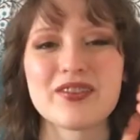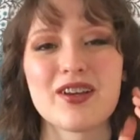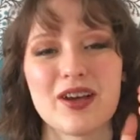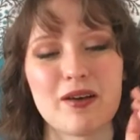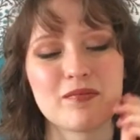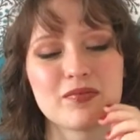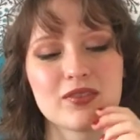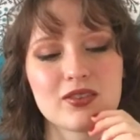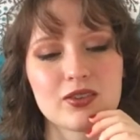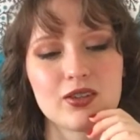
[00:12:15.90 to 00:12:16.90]
Okay,
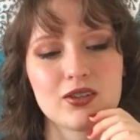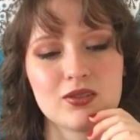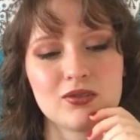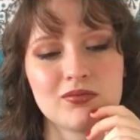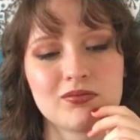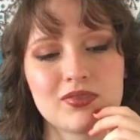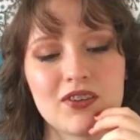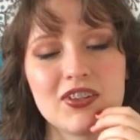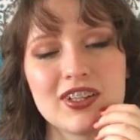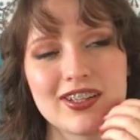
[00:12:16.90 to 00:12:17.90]
so I
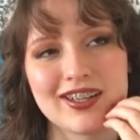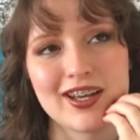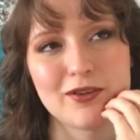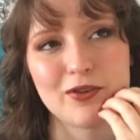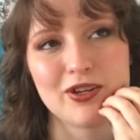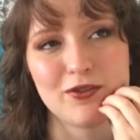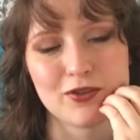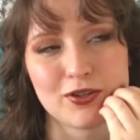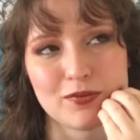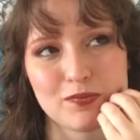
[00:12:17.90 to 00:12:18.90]
feel like I kind of went
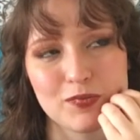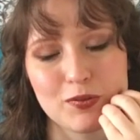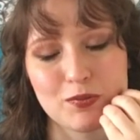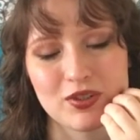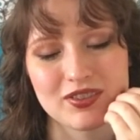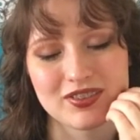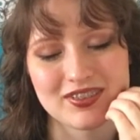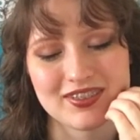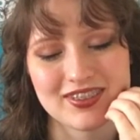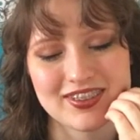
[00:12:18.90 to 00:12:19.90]
over the prison
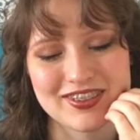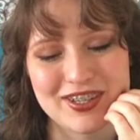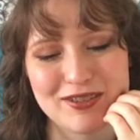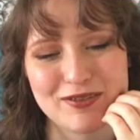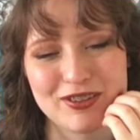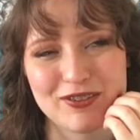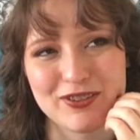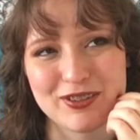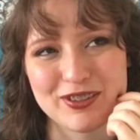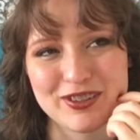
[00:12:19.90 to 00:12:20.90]
stuff with
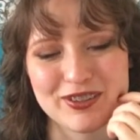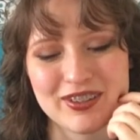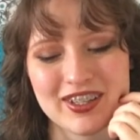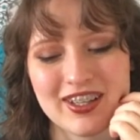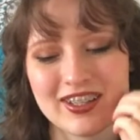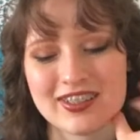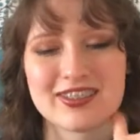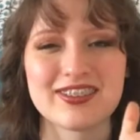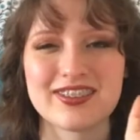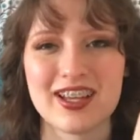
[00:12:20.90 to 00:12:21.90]
Foucault,
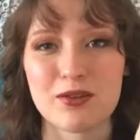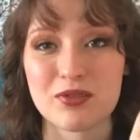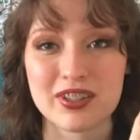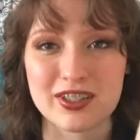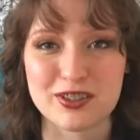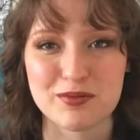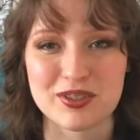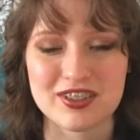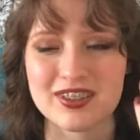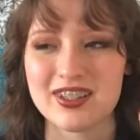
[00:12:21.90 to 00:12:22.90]
because I don't want to get too
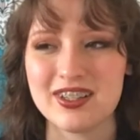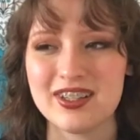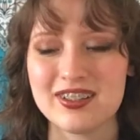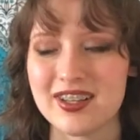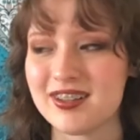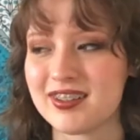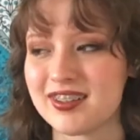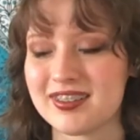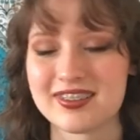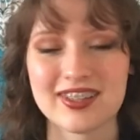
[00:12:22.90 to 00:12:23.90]
much into detail,
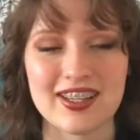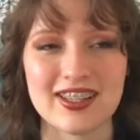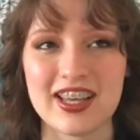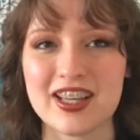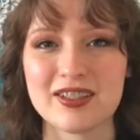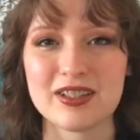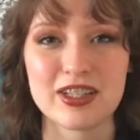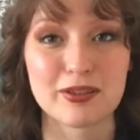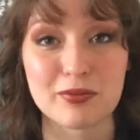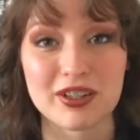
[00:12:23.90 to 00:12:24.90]
because I can't
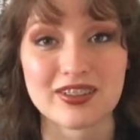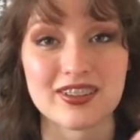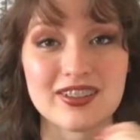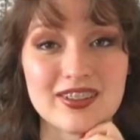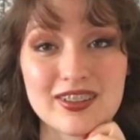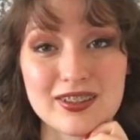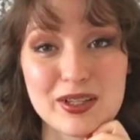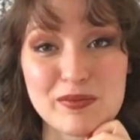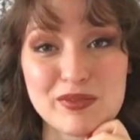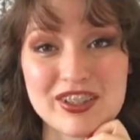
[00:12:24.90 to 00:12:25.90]
express it in the
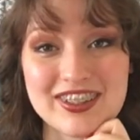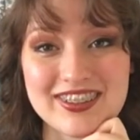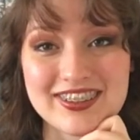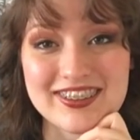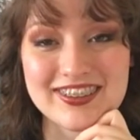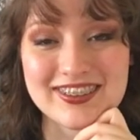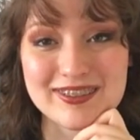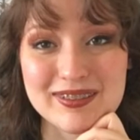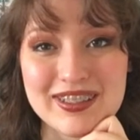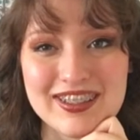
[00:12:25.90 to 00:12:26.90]
same words as
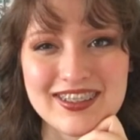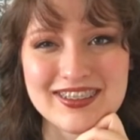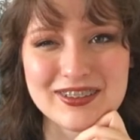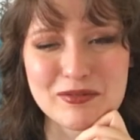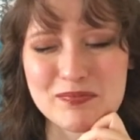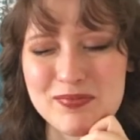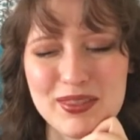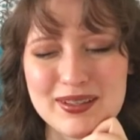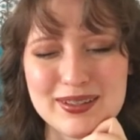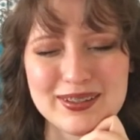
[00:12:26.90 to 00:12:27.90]
he does.
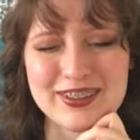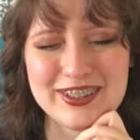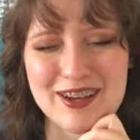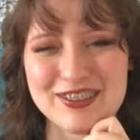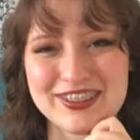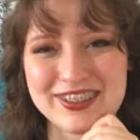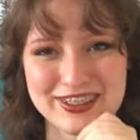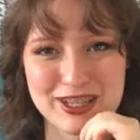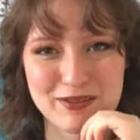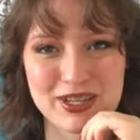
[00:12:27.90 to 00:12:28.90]
It doesn't sound as good
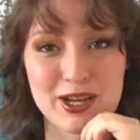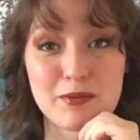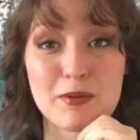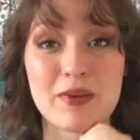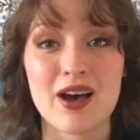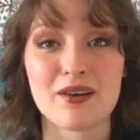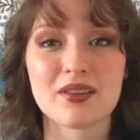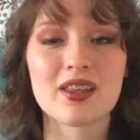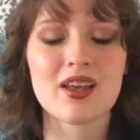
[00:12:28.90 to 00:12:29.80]
coming out of my mouth.